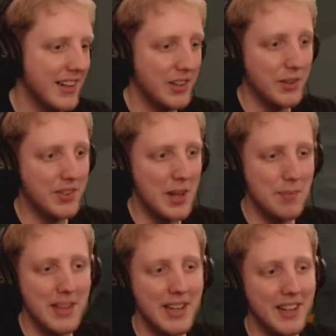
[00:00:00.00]
And you do the same
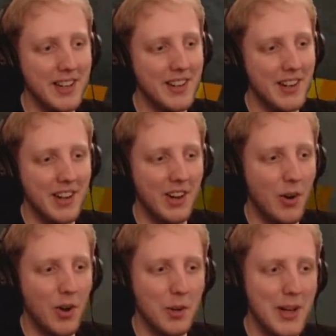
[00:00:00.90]
thing
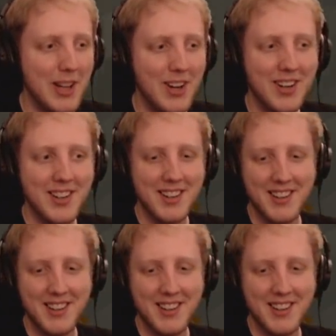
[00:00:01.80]
all the way along.